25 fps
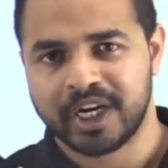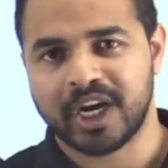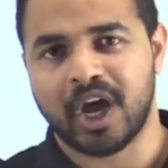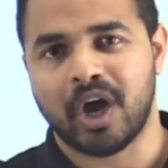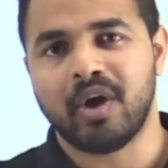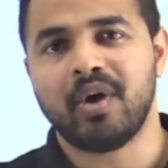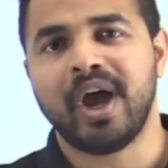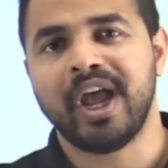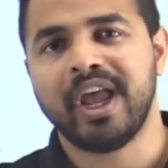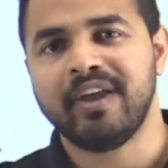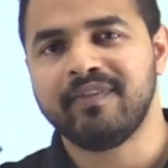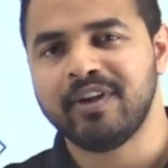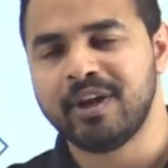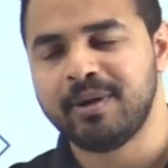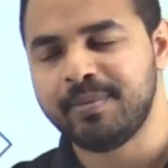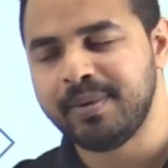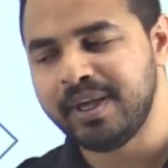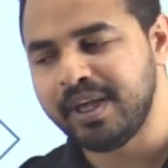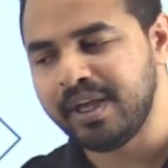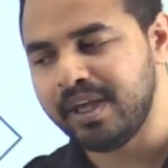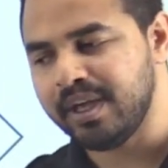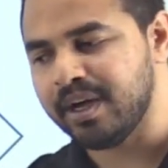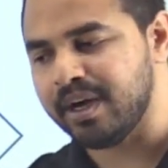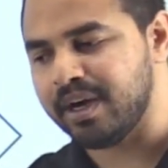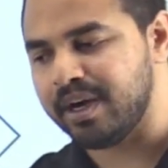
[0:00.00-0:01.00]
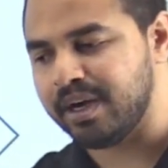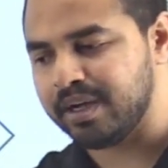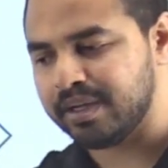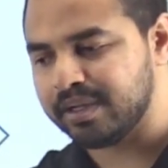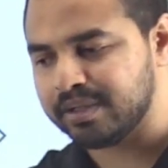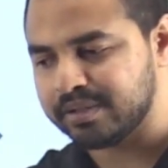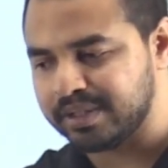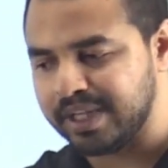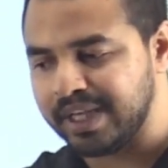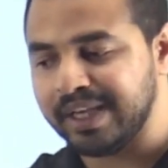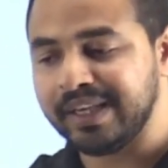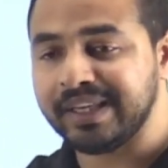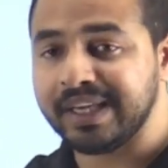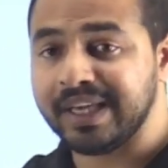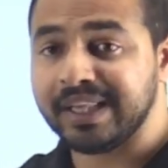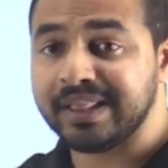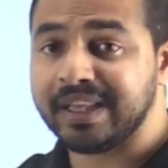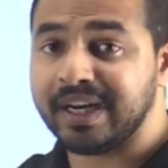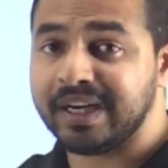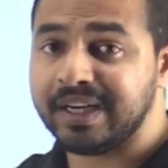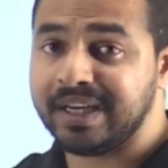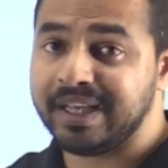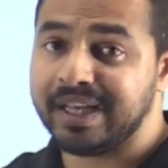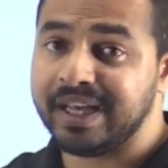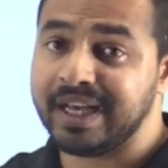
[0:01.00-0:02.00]
Now I will be uh, thinking
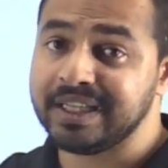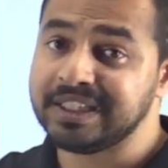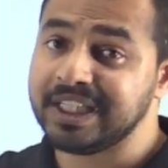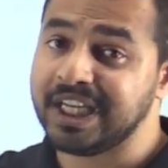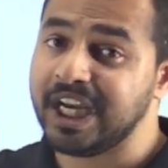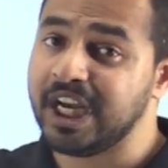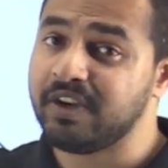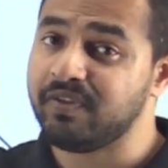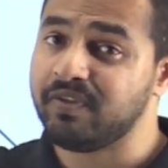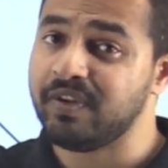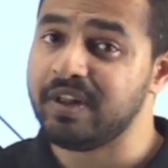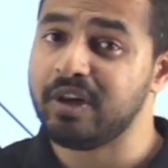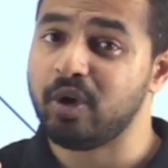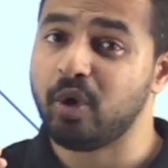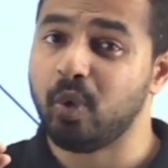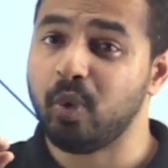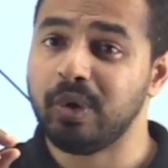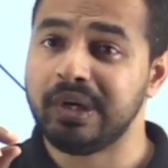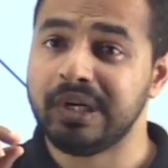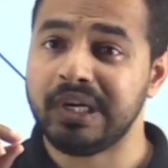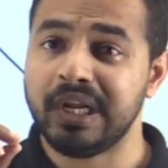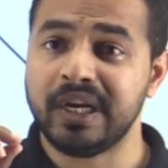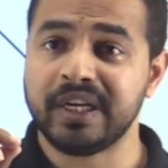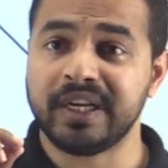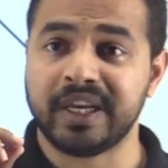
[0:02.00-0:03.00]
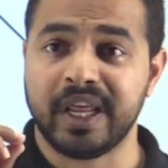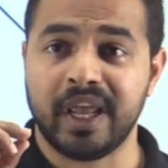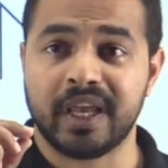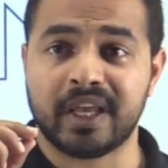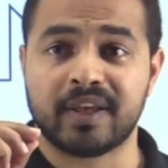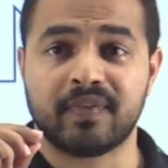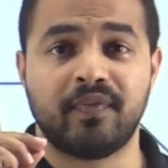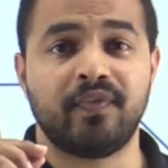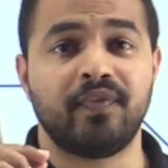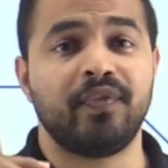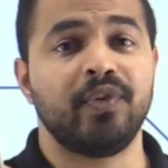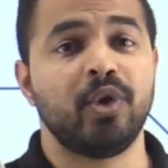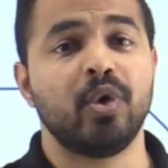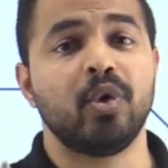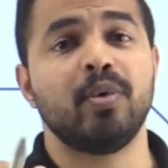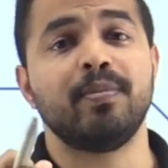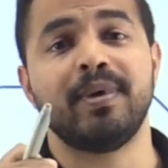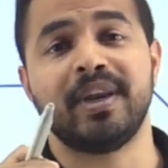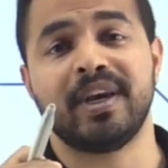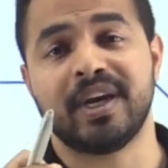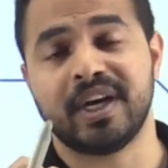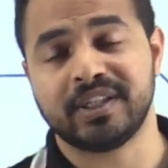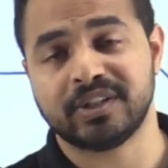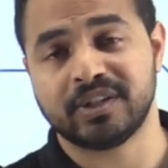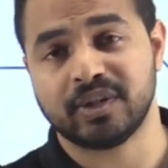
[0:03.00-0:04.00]
that yes, it will only take few
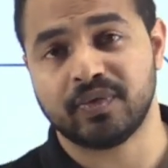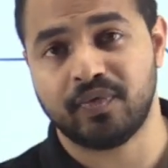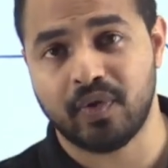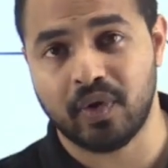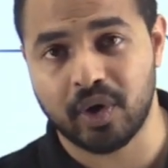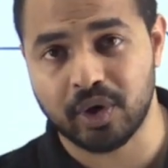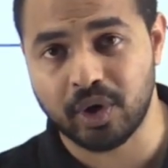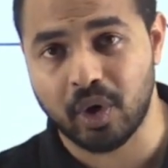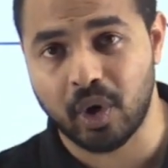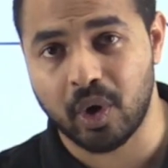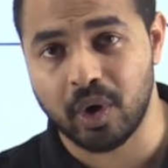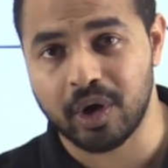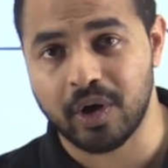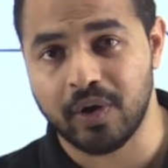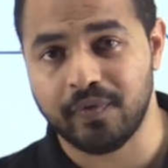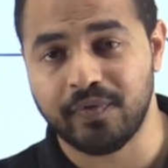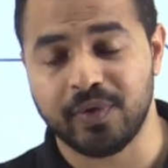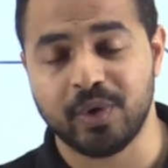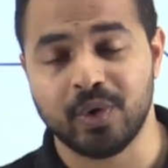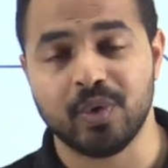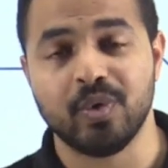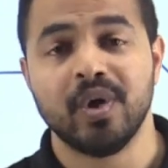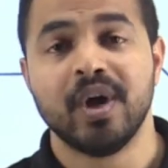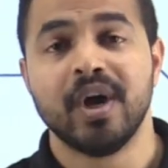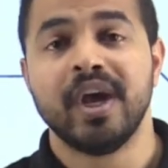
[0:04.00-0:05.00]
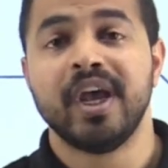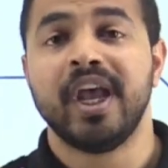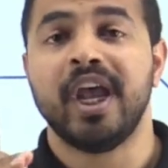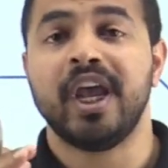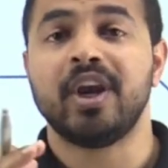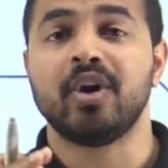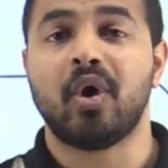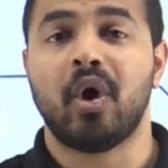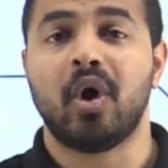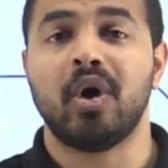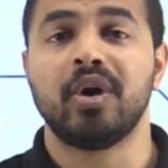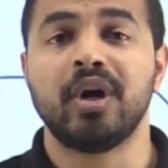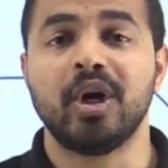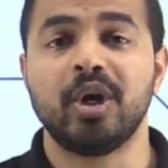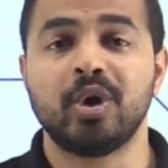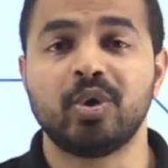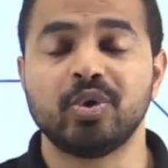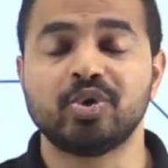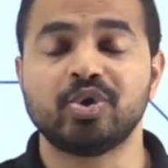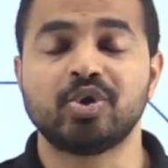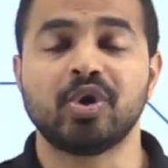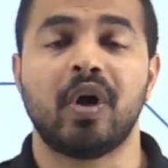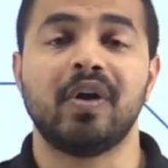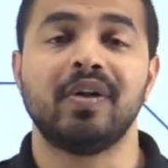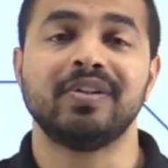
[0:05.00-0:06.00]
minutes for all of you in order
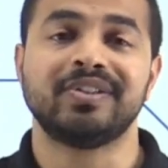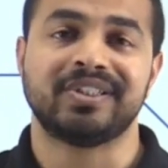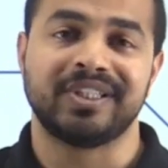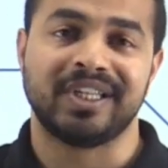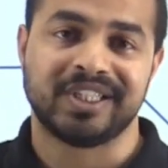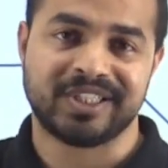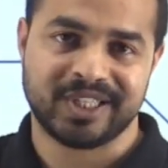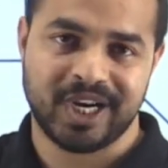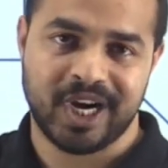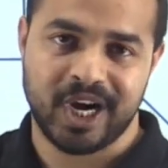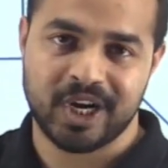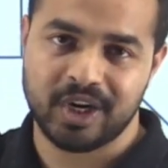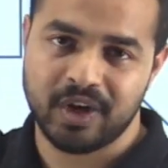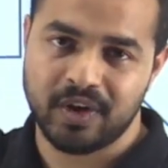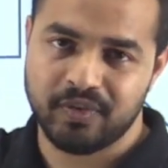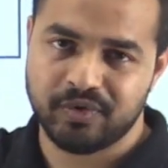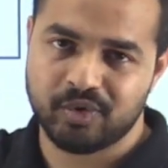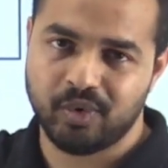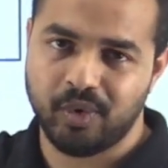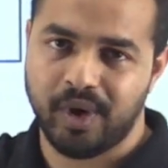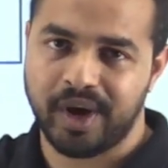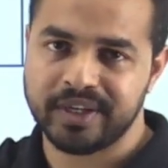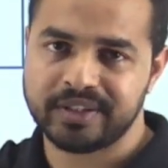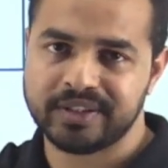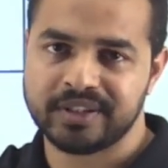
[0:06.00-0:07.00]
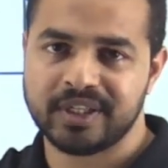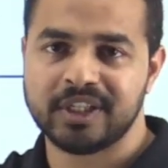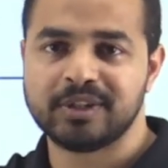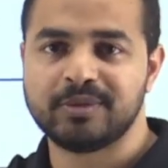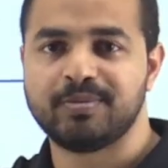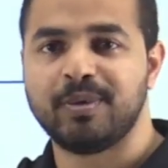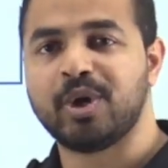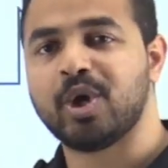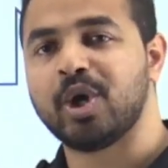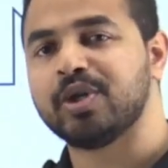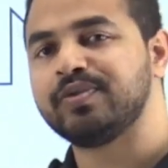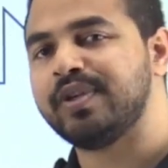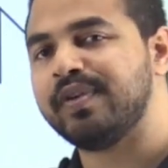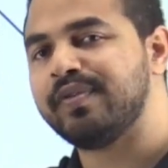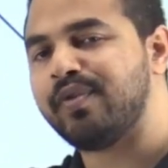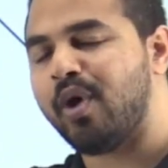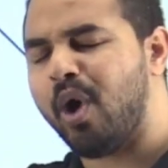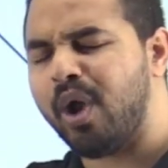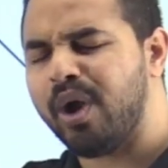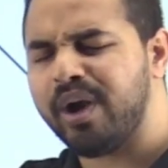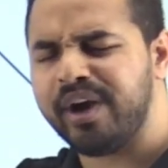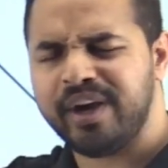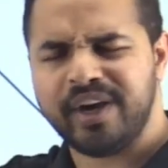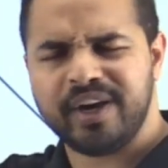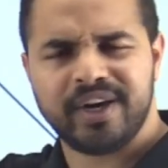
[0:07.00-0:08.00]
to solve such kind of questions, because we've
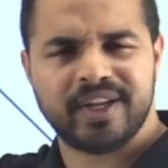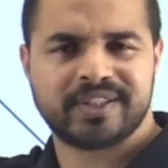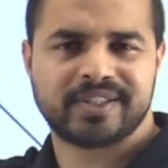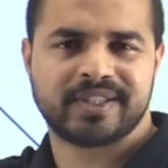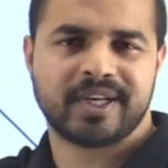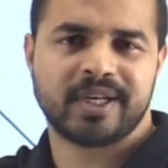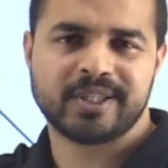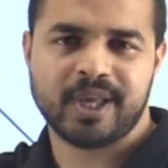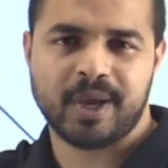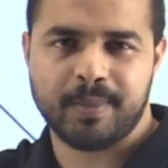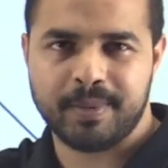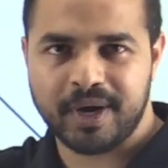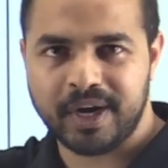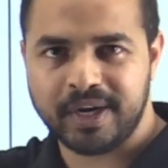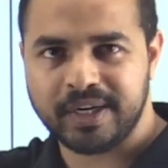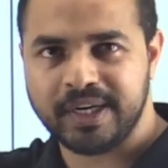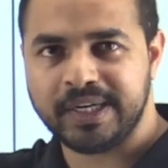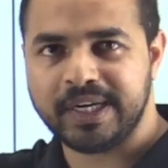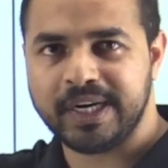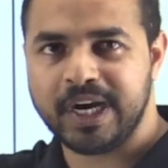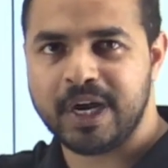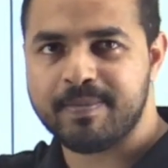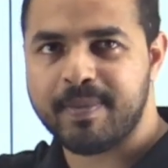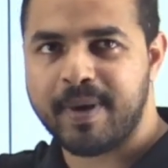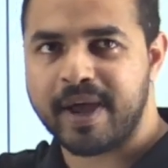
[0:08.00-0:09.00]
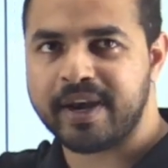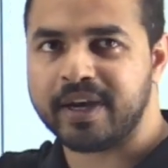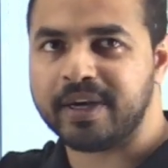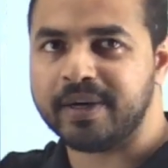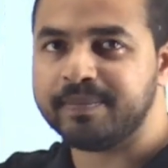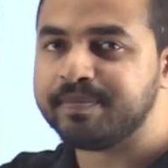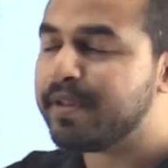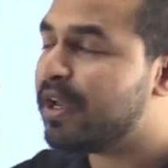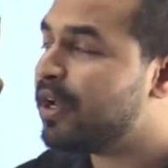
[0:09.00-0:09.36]
already discussed them in a detailed manner.